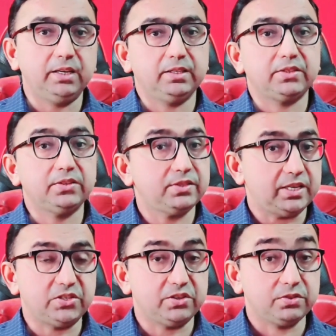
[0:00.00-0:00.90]
illnesses
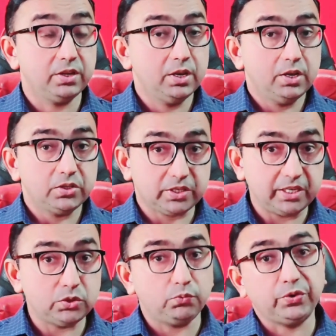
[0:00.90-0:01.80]
such as
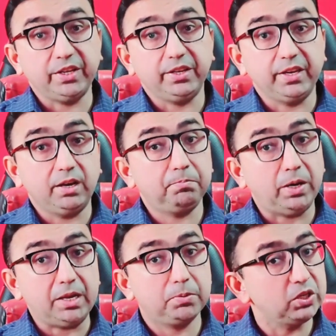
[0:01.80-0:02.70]
schizophrenia,
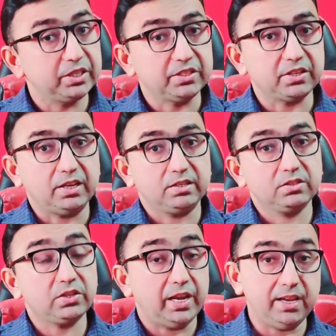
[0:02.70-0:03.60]
bipolar
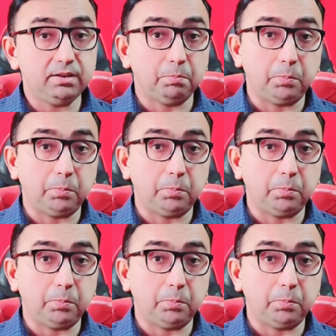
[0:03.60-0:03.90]
disorders, and